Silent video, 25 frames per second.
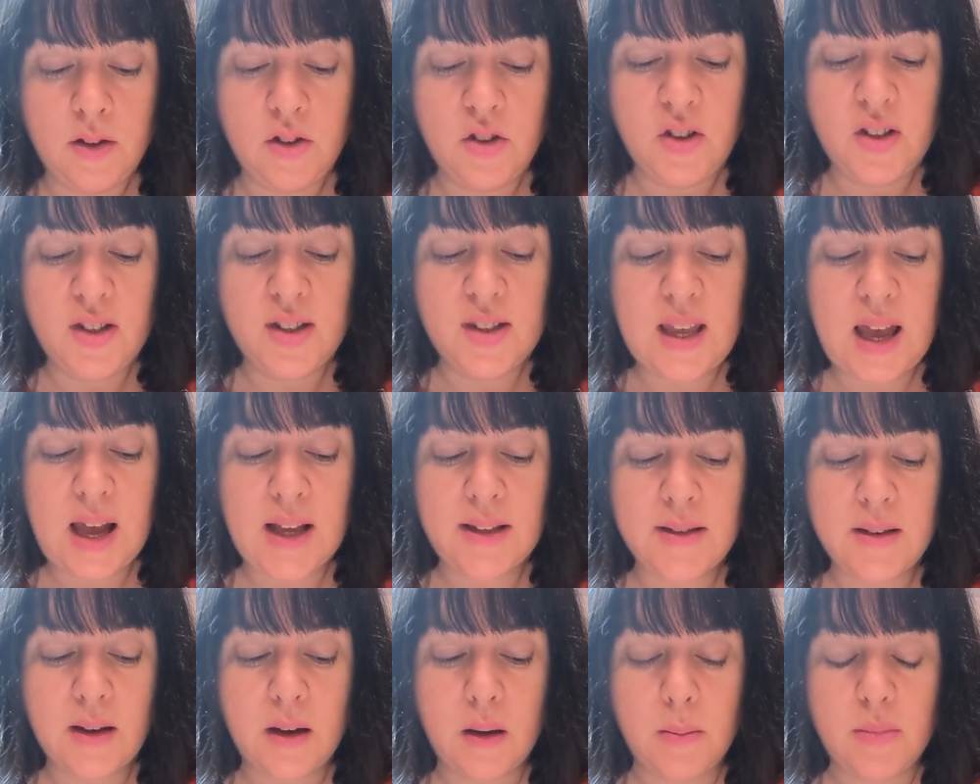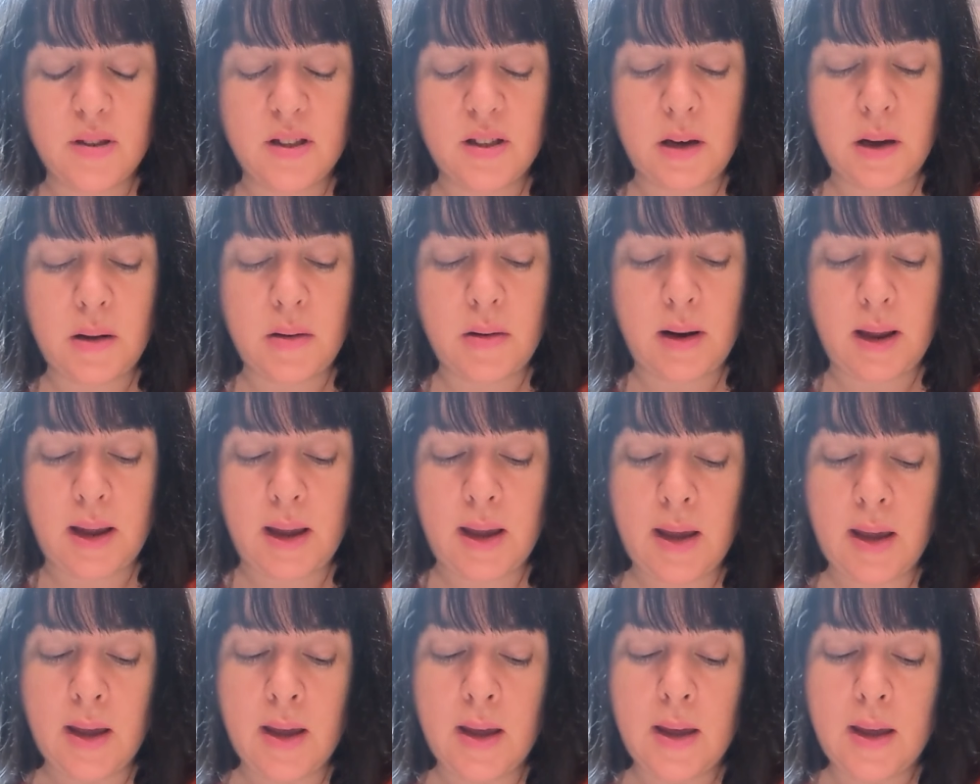She sat up
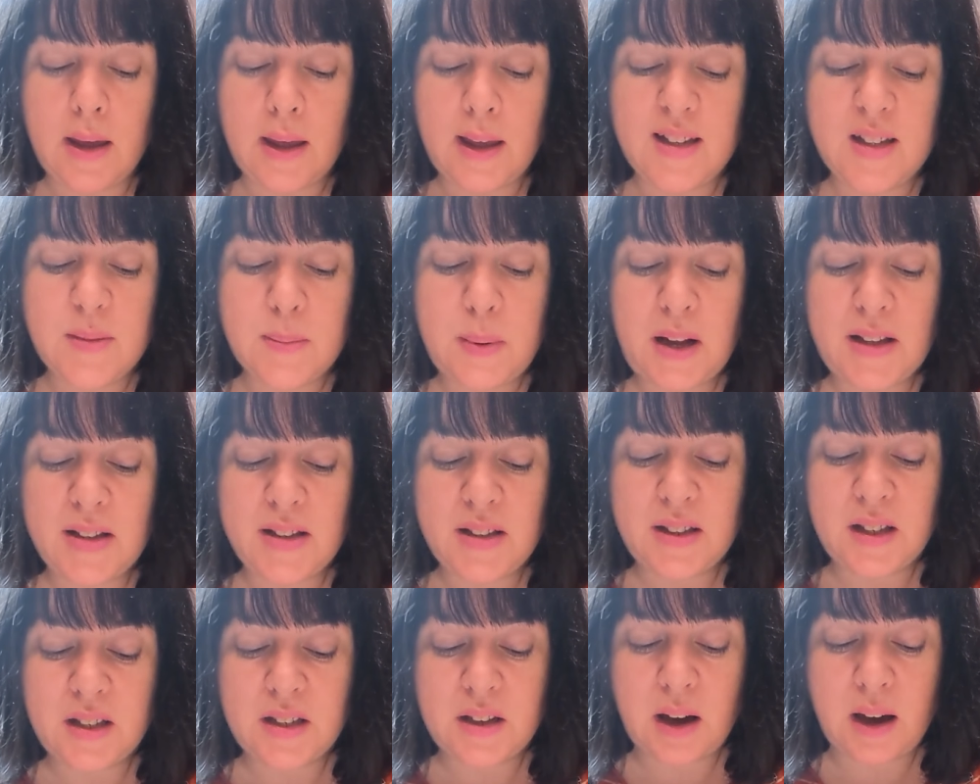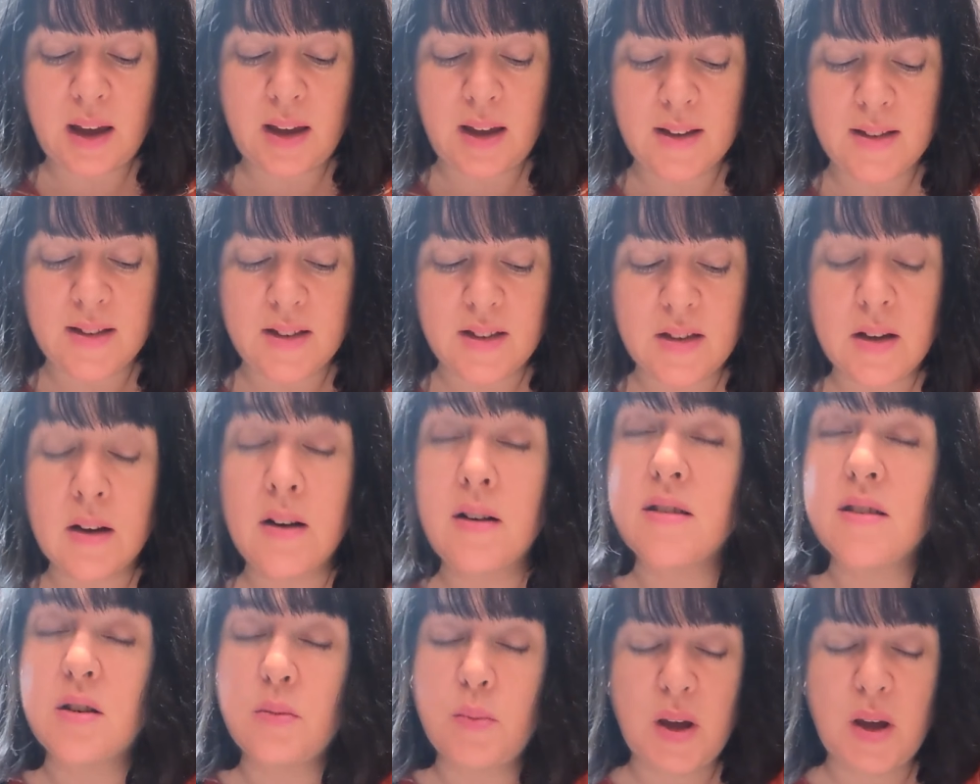slowly, expecting the tiger to dart